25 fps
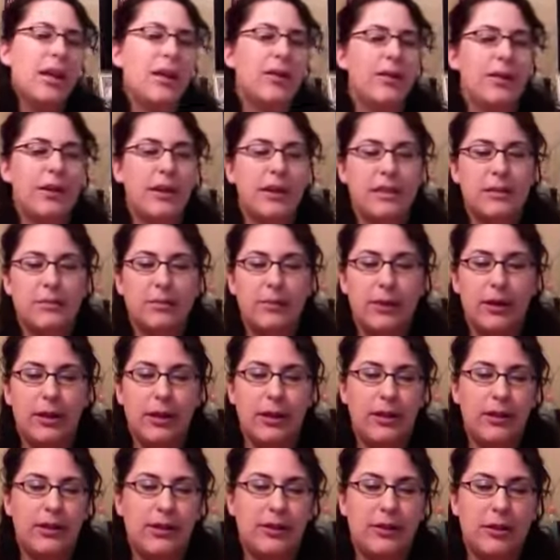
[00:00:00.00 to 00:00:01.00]
The next book
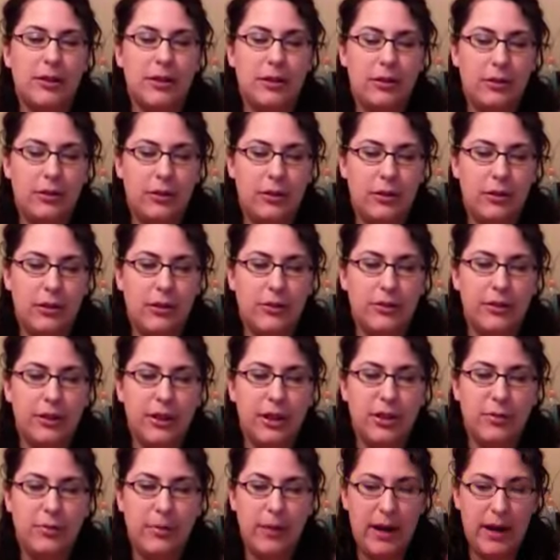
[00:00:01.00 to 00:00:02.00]
is called
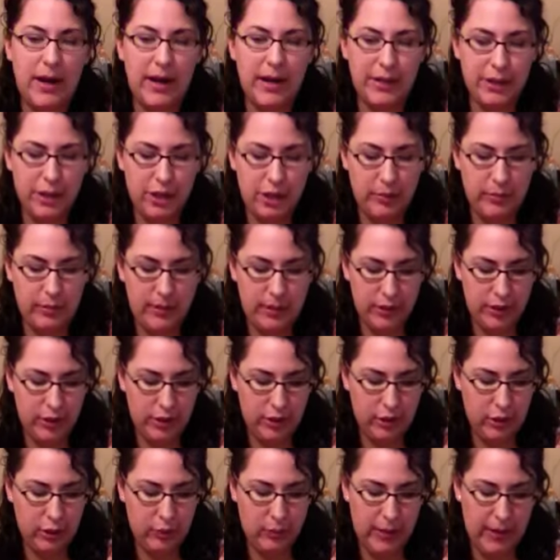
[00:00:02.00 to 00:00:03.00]
Goodbye Jimmy
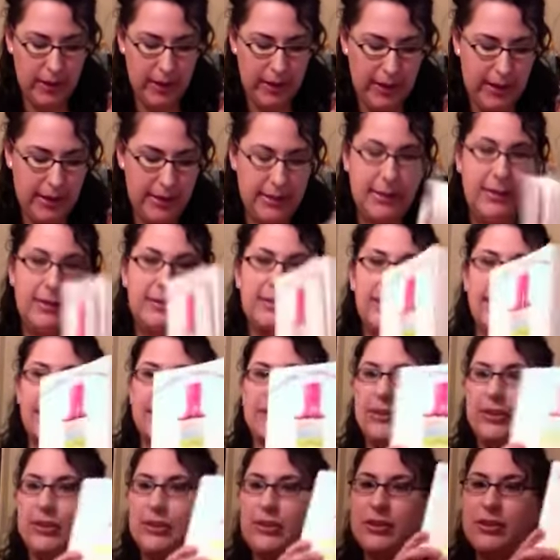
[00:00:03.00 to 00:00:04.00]
Choo by Annie
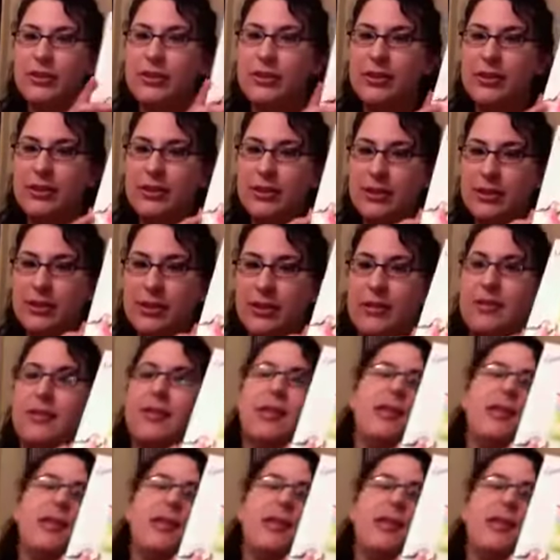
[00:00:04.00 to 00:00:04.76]
Sanders, looks